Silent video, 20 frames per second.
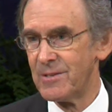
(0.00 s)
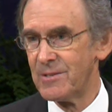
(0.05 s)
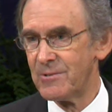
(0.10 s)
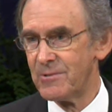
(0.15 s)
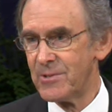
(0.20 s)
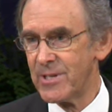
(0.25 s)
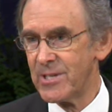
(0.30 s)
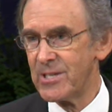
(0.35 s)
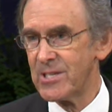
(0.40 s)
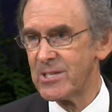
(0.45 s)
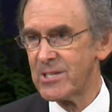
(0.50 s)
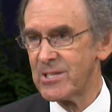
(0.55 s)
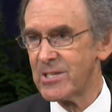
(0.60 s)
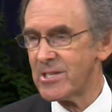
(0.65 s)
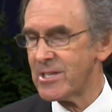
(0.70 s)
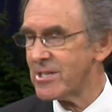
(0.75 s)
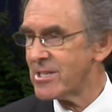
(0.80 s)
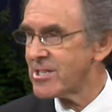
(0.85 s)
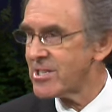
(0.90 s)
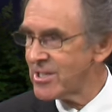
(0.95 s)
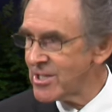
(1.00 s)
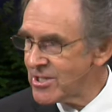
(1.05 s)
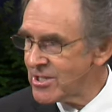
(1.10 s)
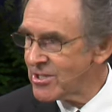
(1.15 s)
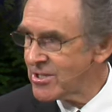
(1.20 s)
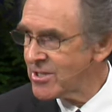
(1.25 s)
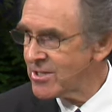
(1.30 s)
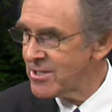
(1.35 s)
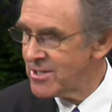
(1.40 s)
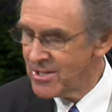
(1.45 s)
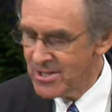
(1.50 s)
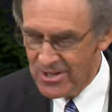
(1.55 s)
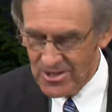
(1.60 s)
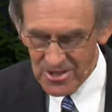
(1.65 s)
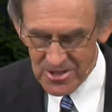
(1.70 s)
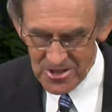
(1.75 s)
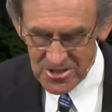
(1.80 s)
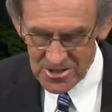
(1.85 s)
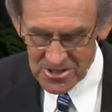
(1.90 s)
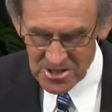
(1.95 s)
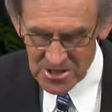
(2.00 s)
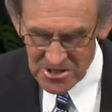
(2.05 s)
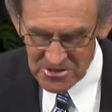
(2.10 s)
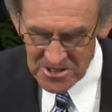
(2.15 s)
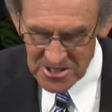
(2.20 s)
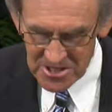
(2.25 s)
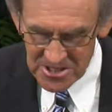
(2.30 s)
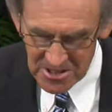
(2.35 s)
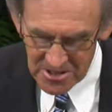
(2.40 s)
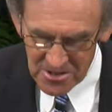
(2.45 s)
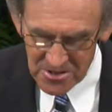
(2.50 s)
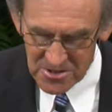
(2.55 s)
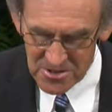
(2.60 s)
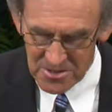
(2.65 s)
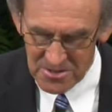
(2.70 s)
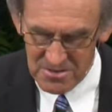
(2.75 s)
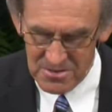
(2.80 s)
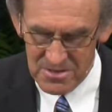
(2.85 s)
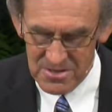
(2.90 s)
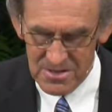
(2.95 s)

reached the decision to return.